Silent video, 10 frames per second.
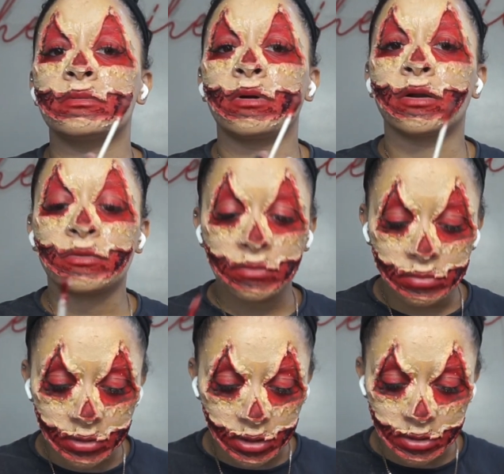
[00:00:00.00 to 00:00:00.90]
Are you
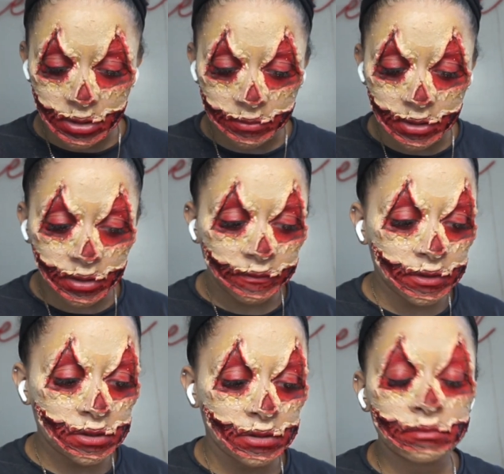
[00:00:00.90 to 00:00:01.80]
gonna tell me the
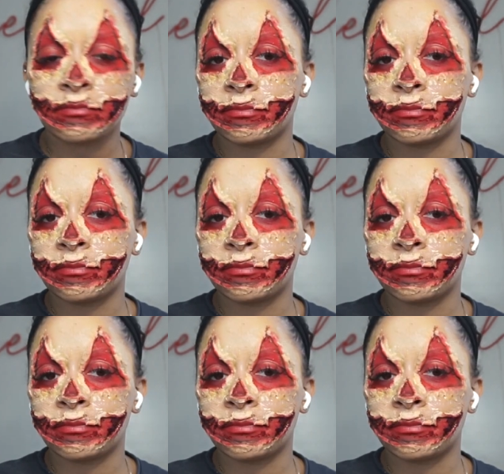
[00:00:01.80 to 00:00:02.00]
definition?